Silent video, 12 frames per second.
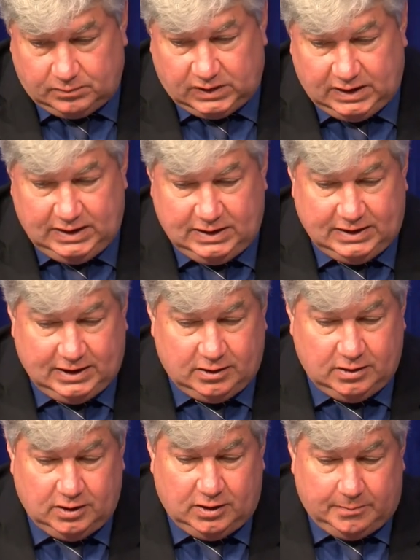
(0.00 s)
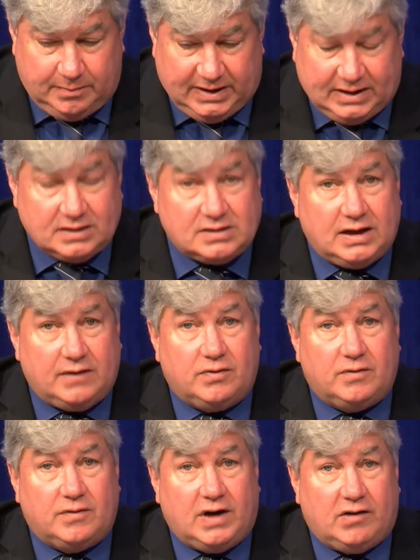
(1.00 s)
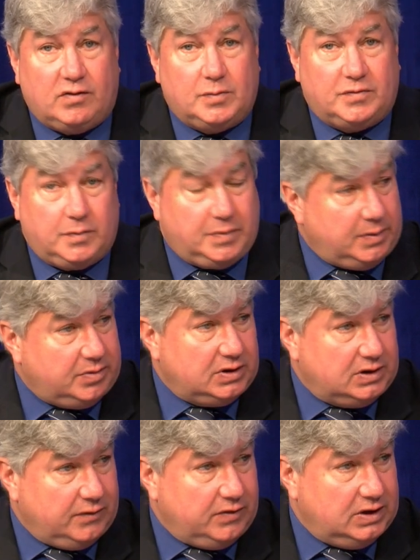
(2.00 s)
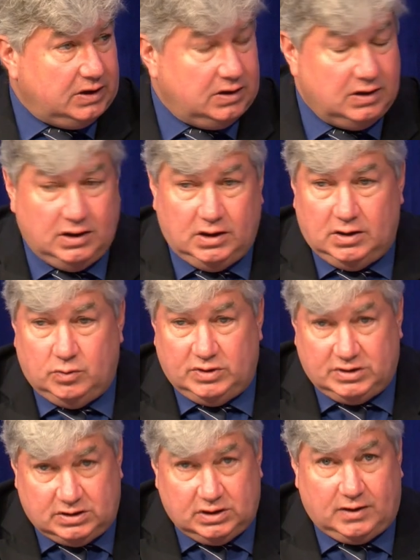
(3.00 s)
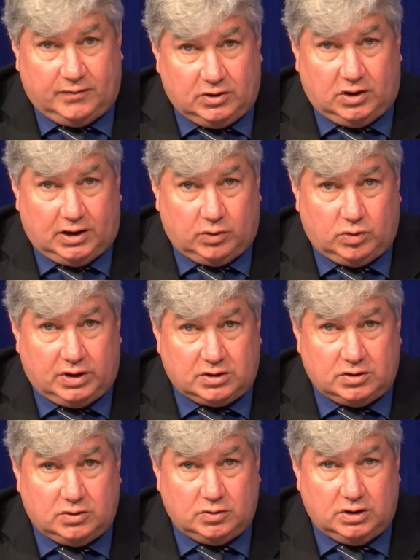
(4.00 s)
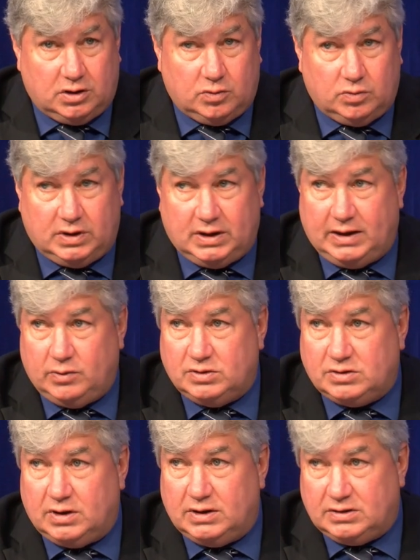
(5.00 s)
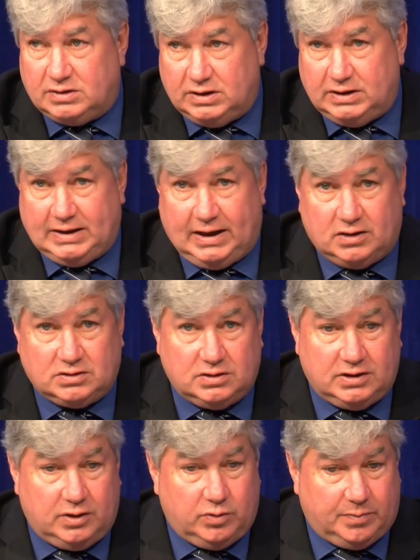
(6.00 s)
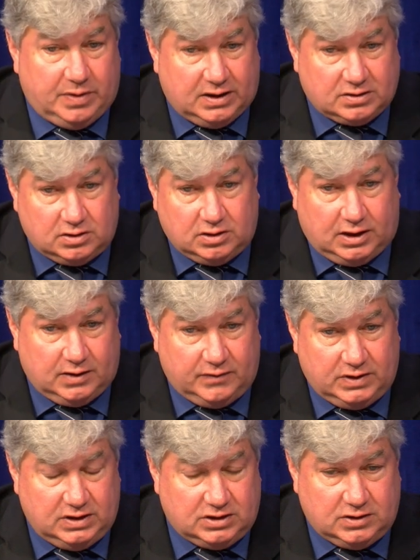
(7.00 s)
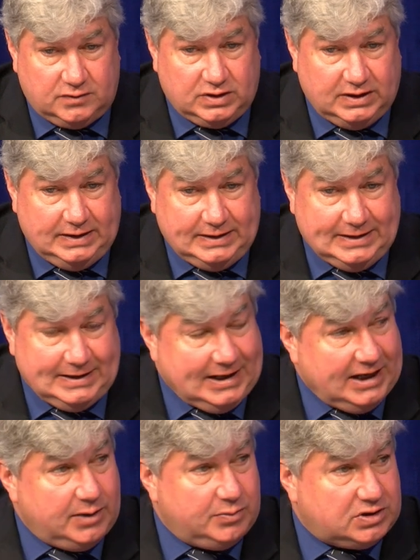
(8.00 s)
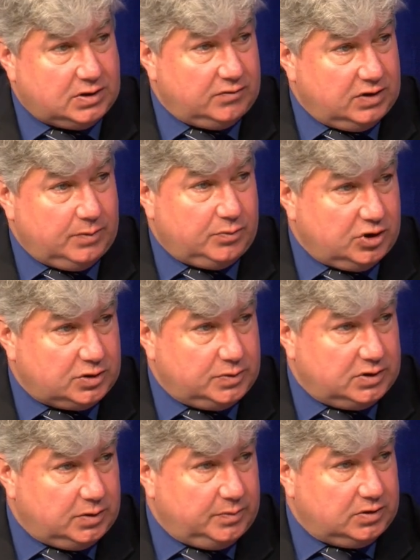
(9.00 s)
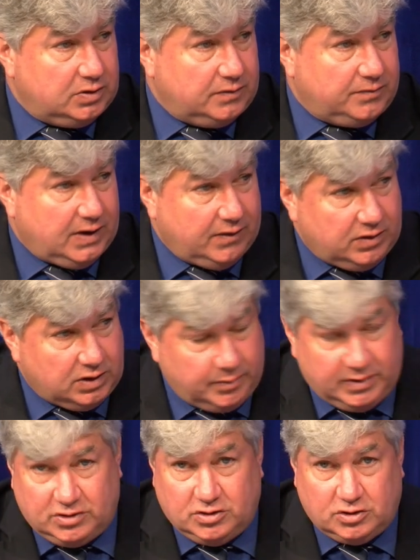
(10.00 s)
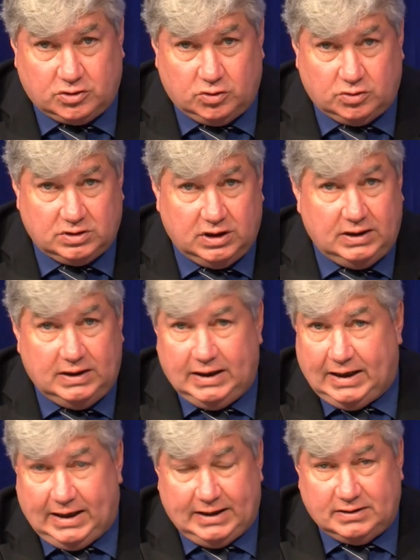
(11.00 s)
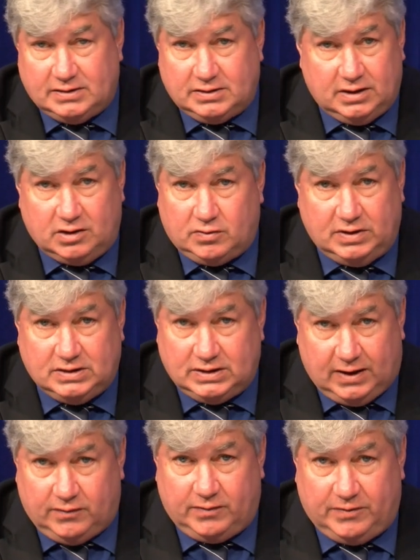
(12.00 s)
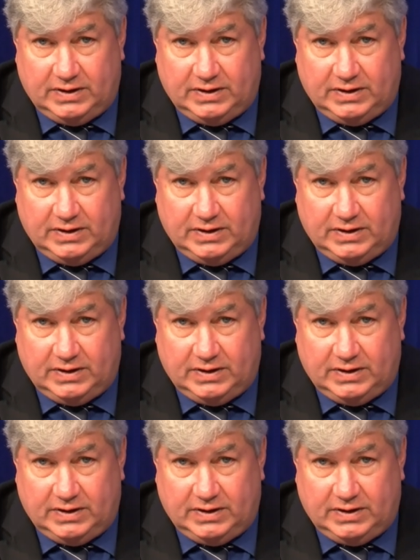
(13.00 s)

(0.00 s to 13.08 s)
and again, make a safe environment for people to live in. And we still have a lot of work to do. You know, when I was on the city council here, we passed a lot of initiatives, get 90% reimbursement to build the five elementary schools, highest increase ever for